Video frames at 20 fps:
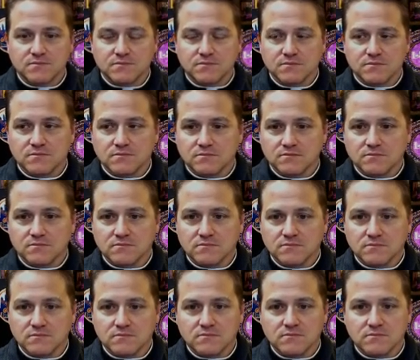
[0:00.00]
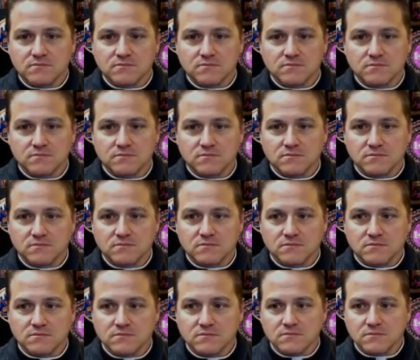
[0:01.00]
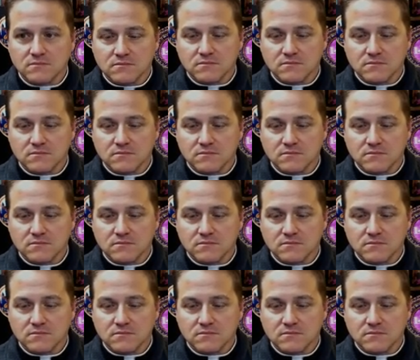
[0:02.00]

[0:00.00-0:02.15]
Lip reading: (silence)